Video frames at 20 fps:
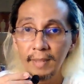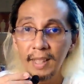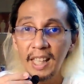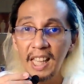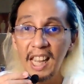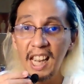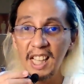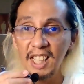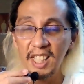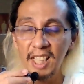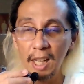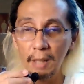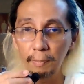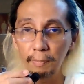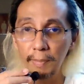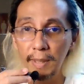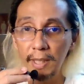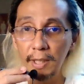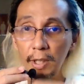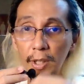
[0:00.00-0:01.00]
he has helped
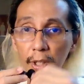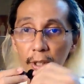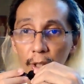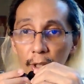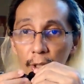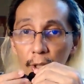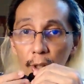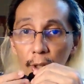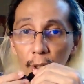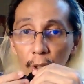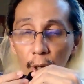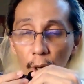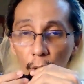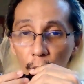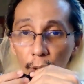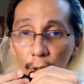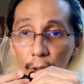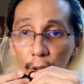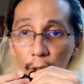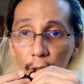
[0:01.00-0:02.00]
me
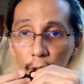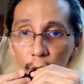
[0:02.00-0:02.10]
learn